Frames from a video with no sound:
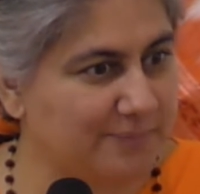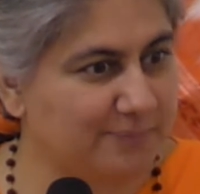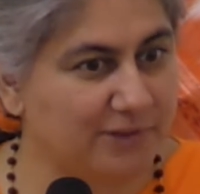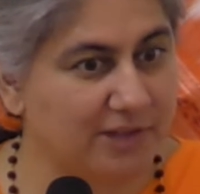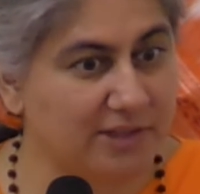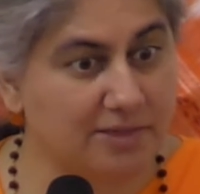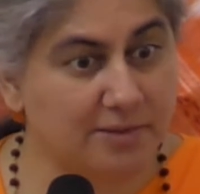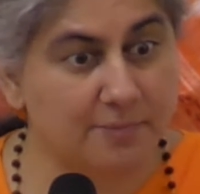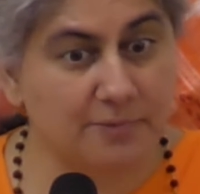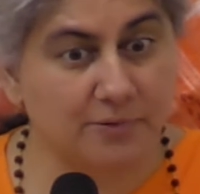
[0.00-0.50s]

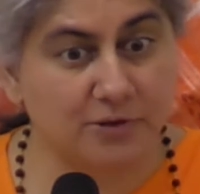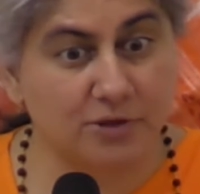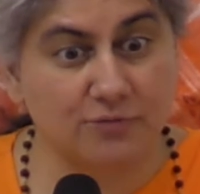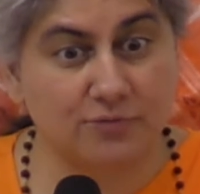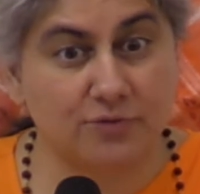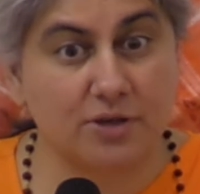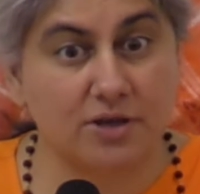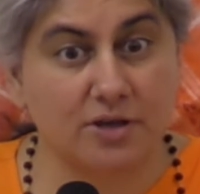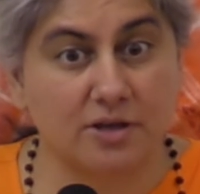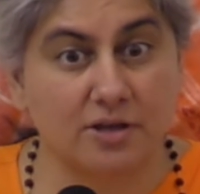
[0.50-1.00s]
And if
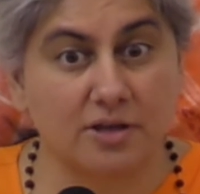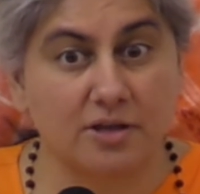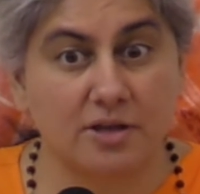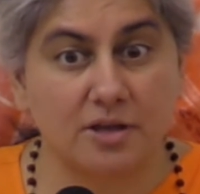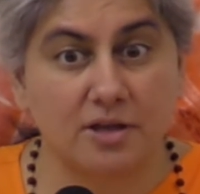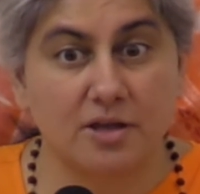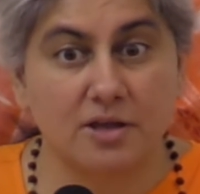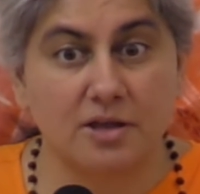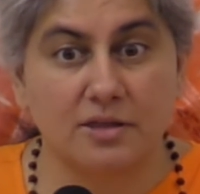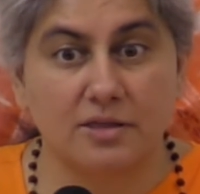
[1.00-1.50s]
the
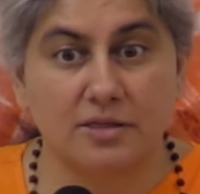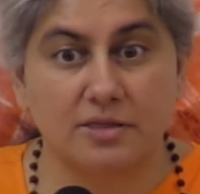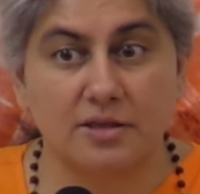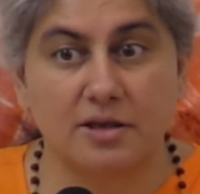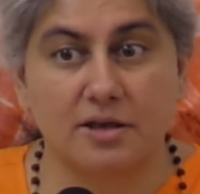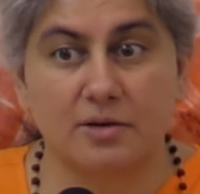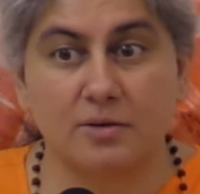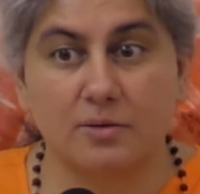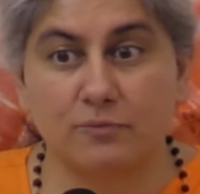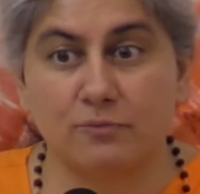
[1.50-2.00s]

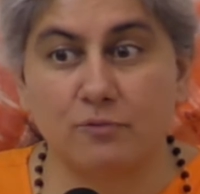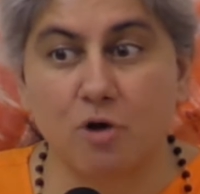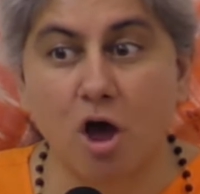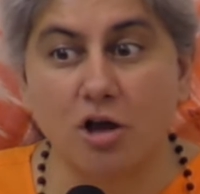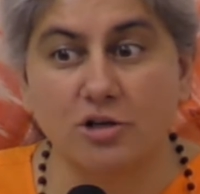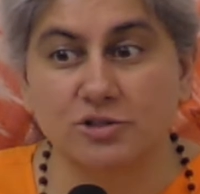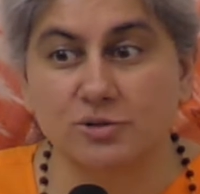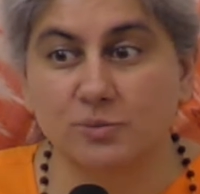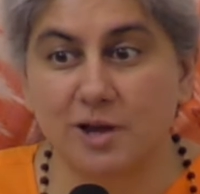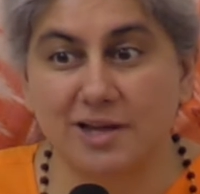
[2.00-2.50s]

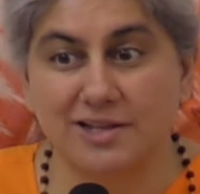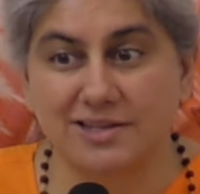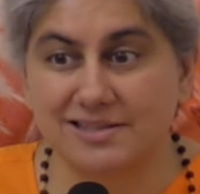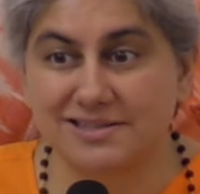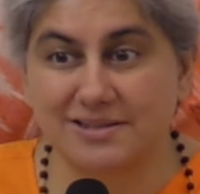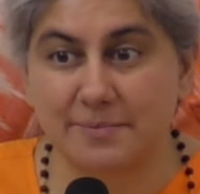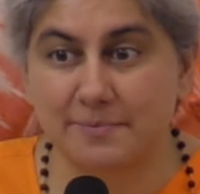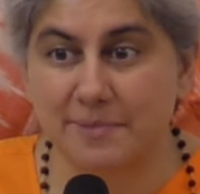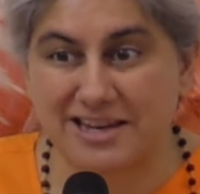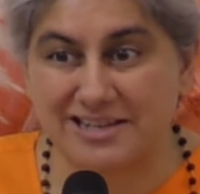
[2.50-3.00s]
rocks weren't
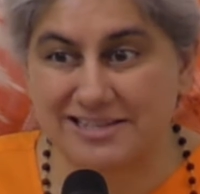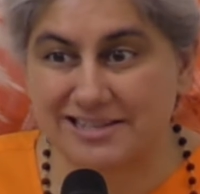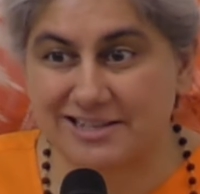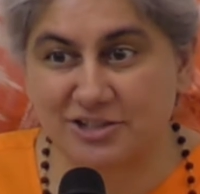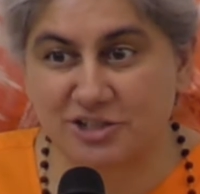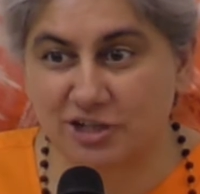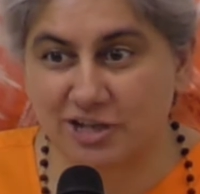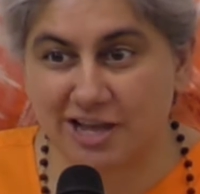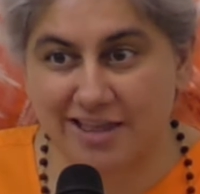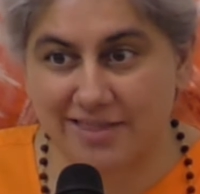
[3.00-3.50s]
cemented
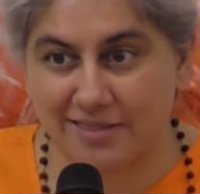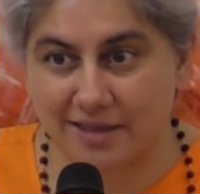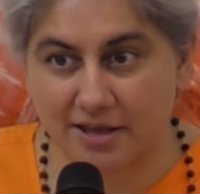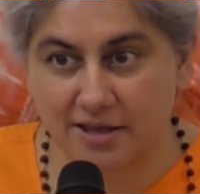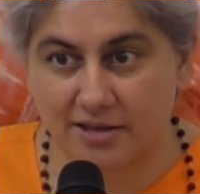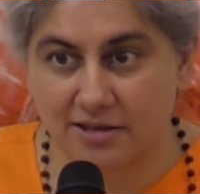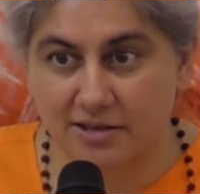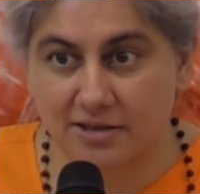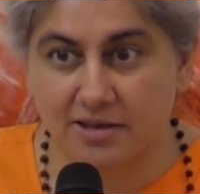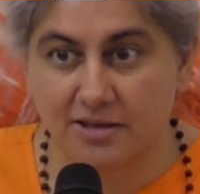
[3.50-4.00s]

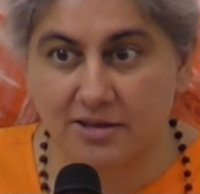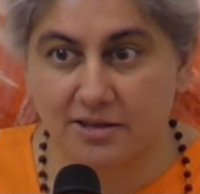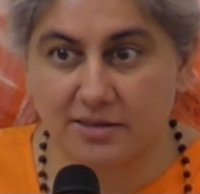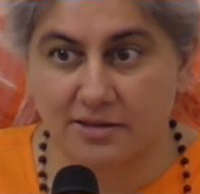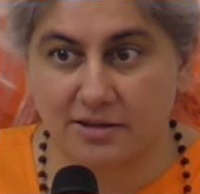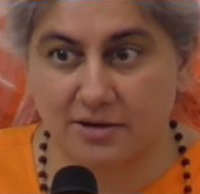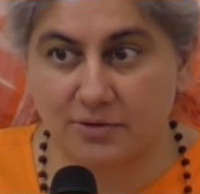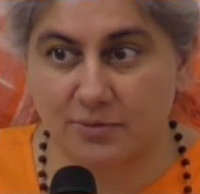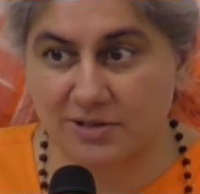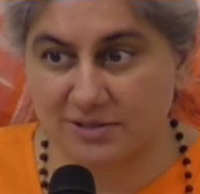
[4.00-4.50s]
together,
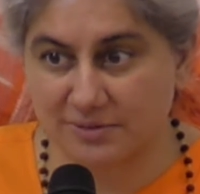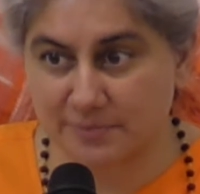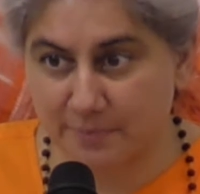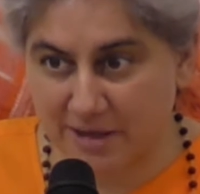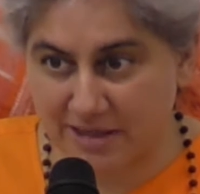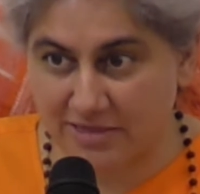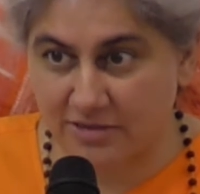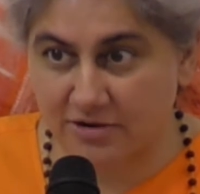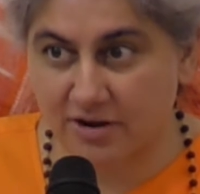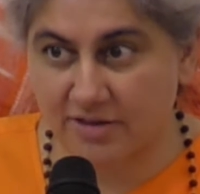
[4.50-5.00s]
it was
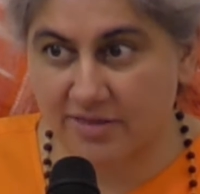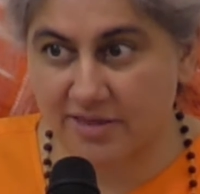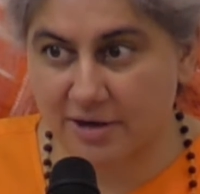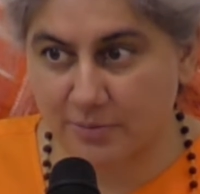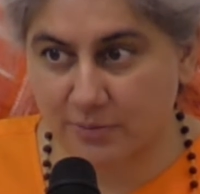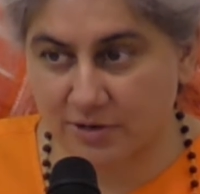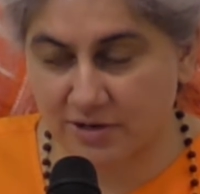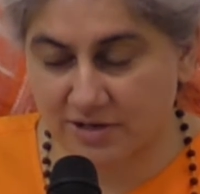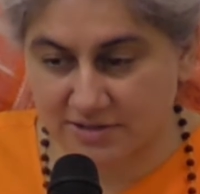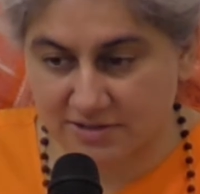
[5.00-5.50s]
mantra that
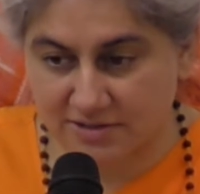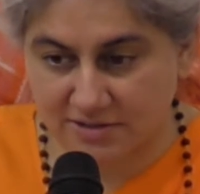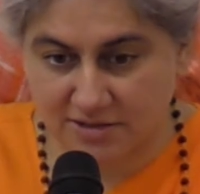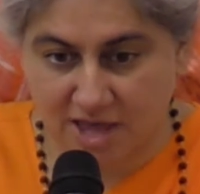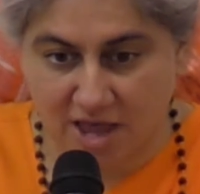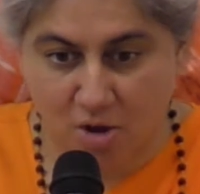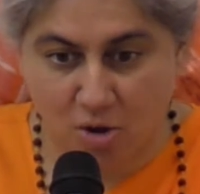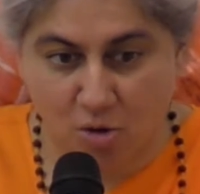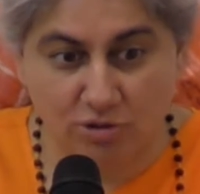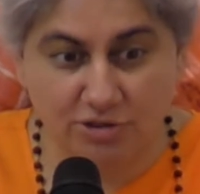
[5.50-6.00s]
was
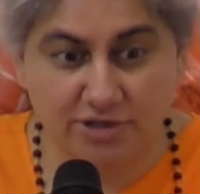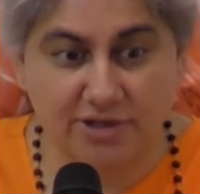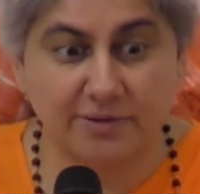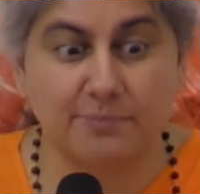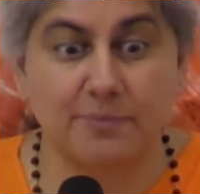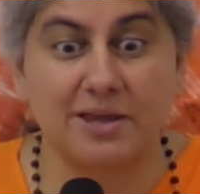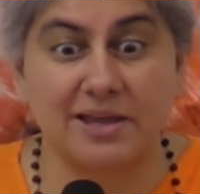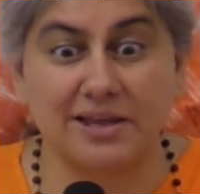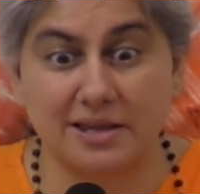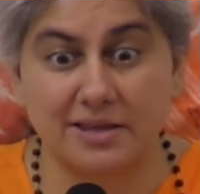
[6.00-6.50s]

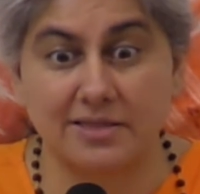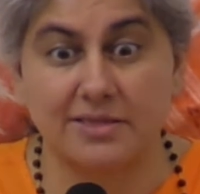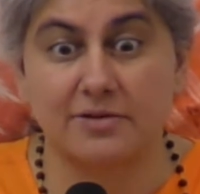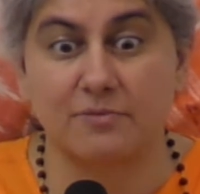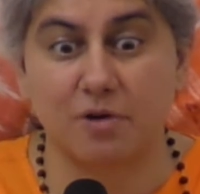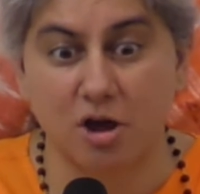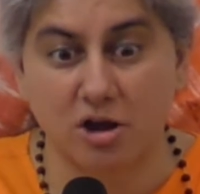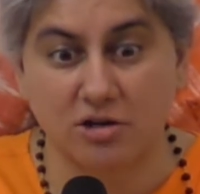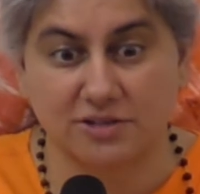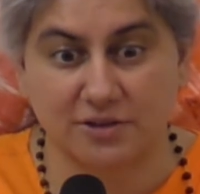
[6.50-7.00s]
making the
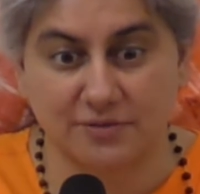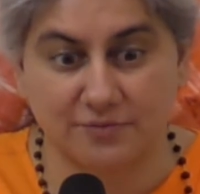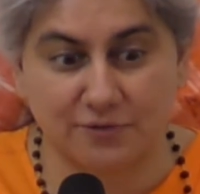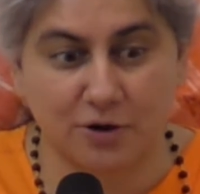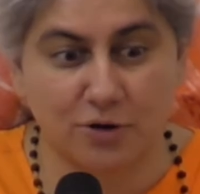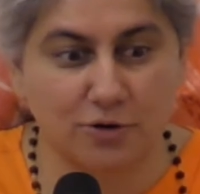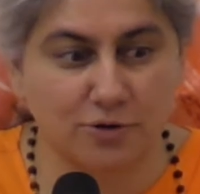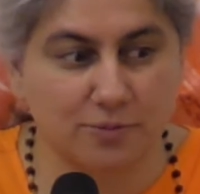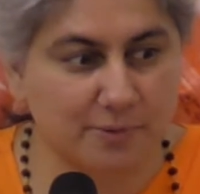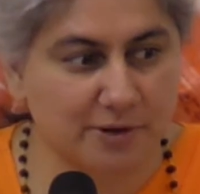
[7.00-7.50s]
rocks
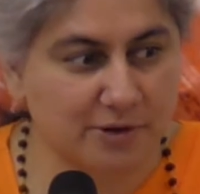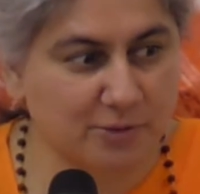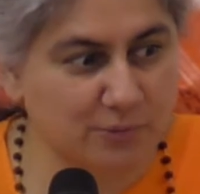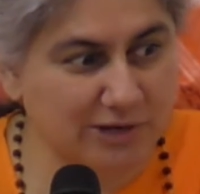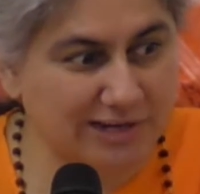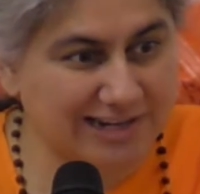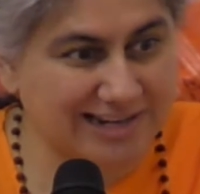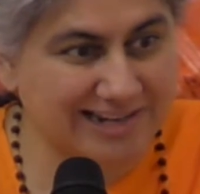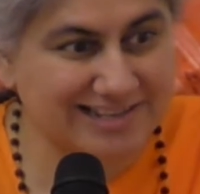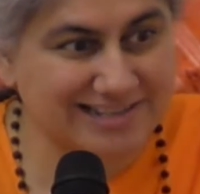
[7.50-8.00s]
afloat, but we
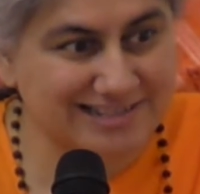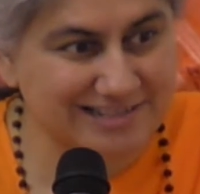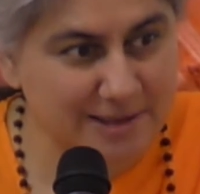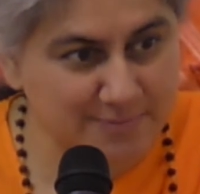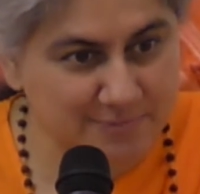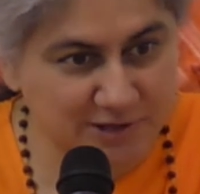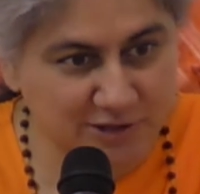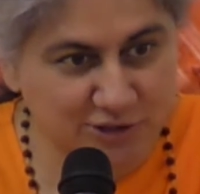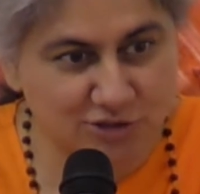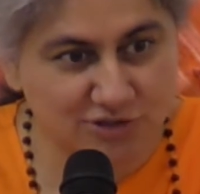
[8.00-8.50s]
needed
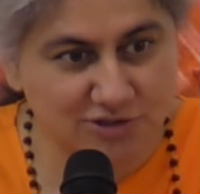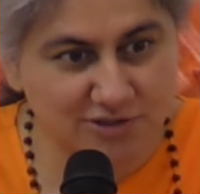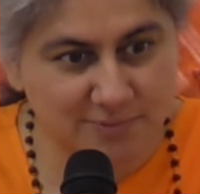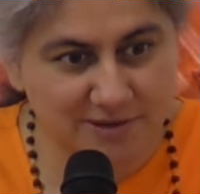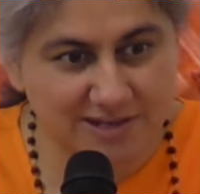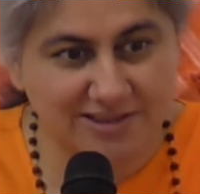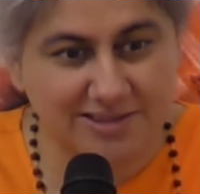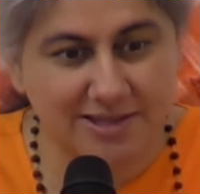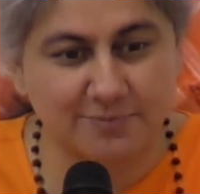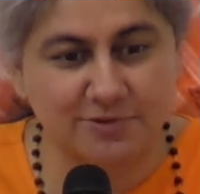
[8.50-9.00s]
something to
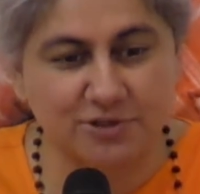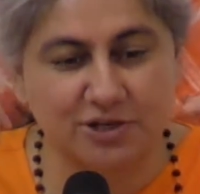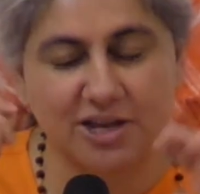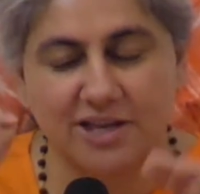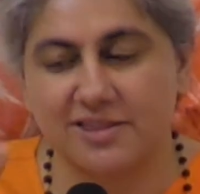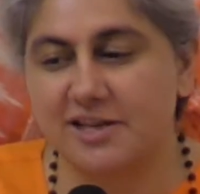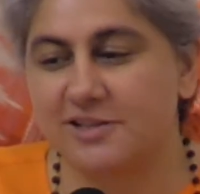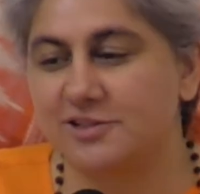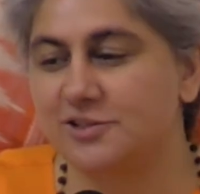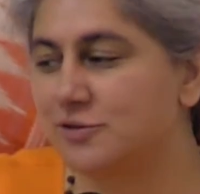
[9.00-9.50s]
cement them
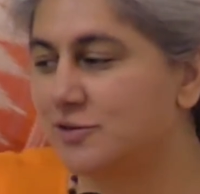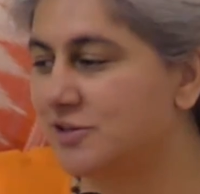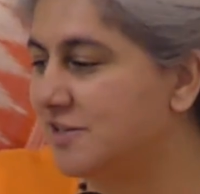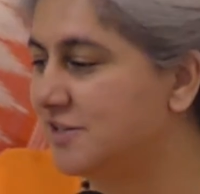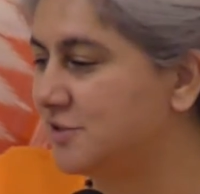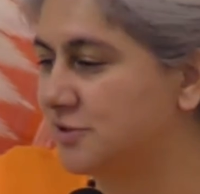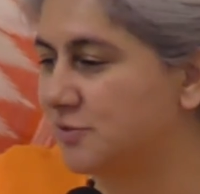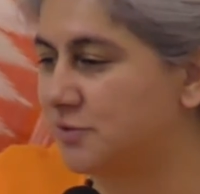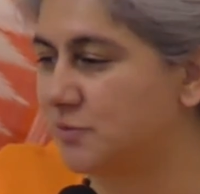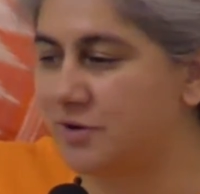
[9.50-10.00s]
together, and so these
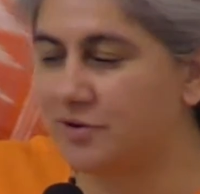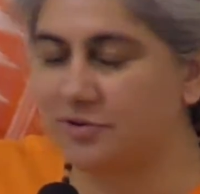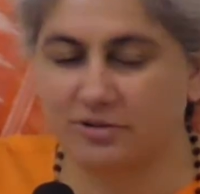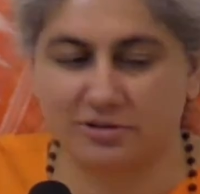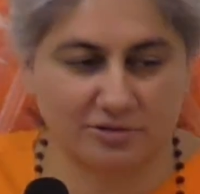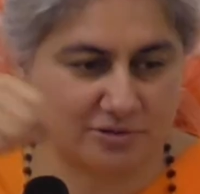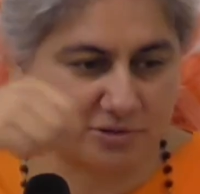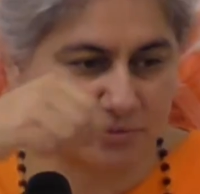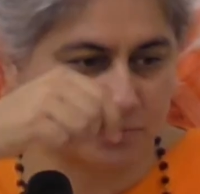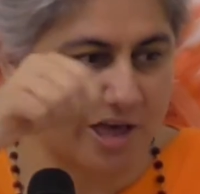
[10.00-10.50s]

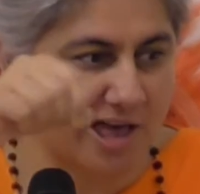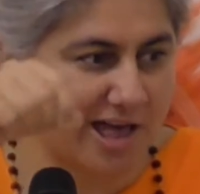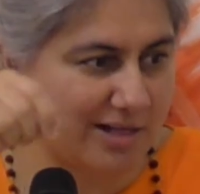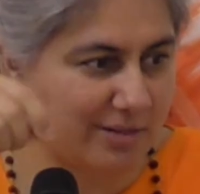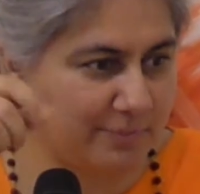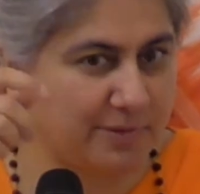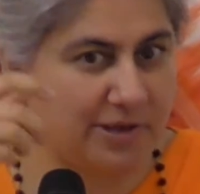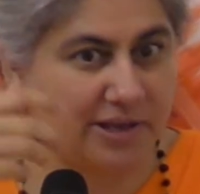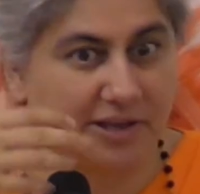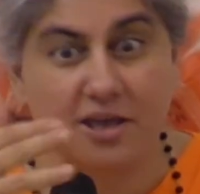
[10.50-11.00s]
squirrels were
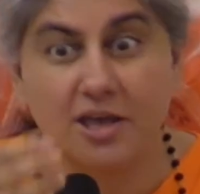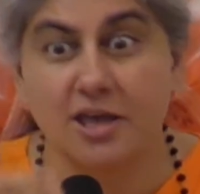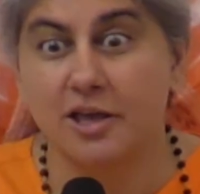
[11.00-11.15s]
helping.